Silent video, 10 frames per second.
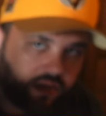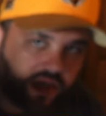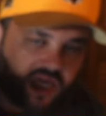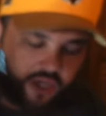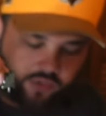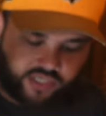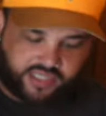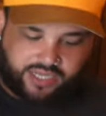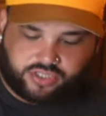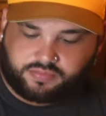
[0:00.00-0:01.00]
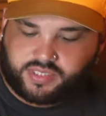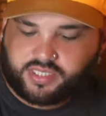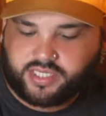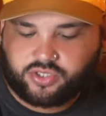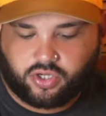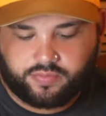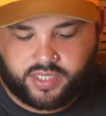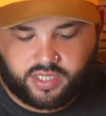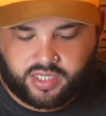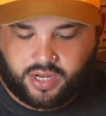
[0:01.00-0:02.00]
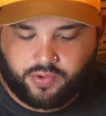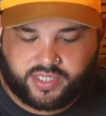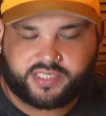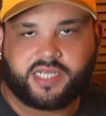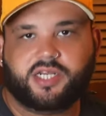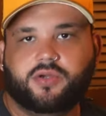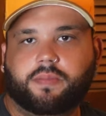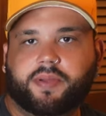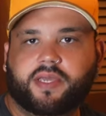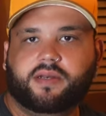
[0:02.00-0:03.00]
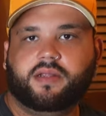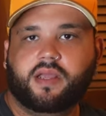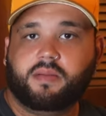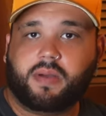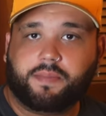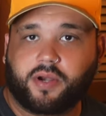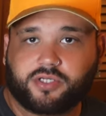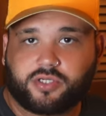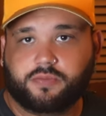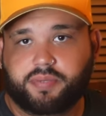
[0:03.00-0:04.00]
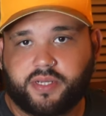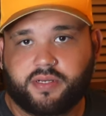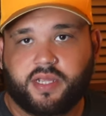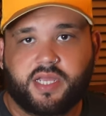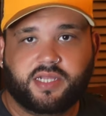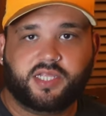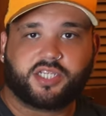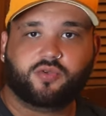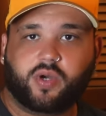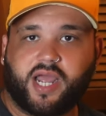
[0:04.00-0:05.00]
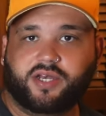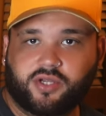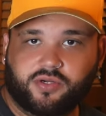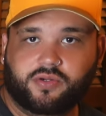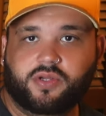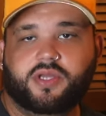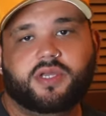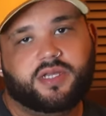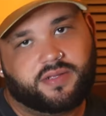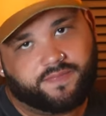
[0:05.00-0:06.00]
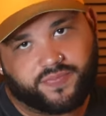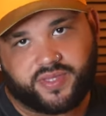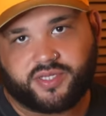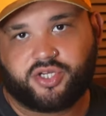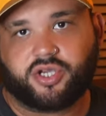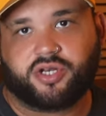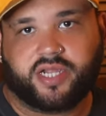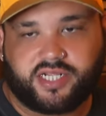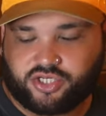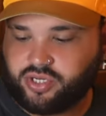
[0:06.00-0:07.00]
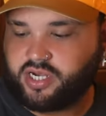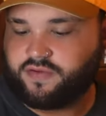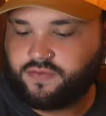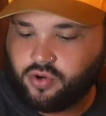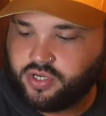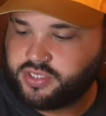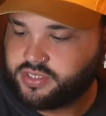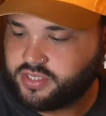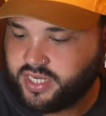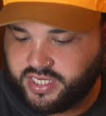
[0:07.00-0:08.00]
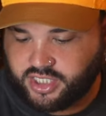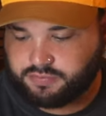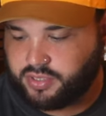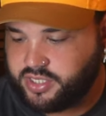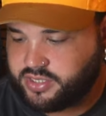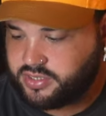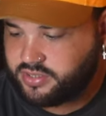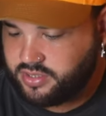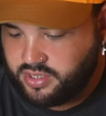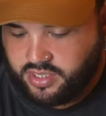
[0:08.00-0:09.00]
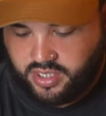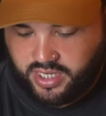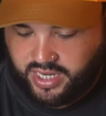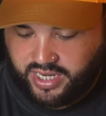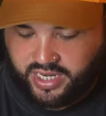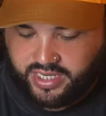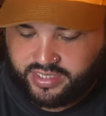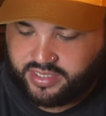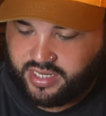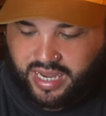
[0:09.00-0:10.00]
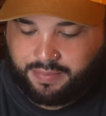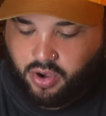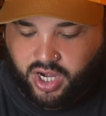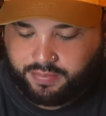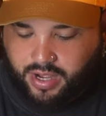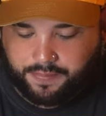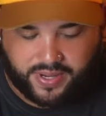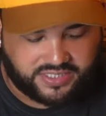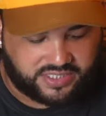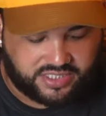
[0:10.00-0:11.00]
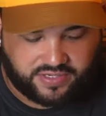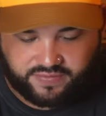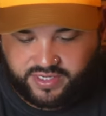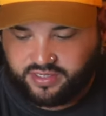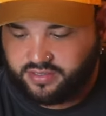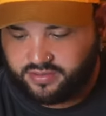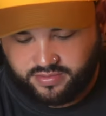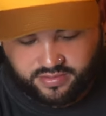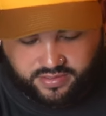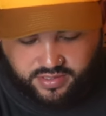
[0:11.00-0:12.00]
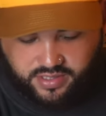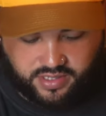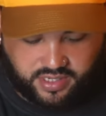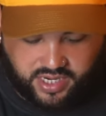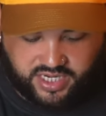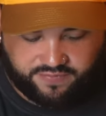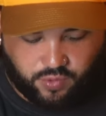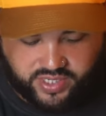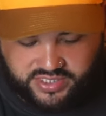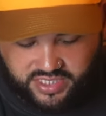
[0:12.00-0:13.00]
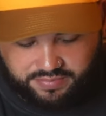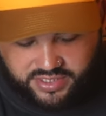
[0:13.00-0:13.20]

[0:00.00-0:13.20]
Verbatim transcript: He reached out to me and told me, look, I want to send you a pin, my personal pin. This is what I do. Children Illustrator, of course. He does books and I'm all about positivity. And if you want to send me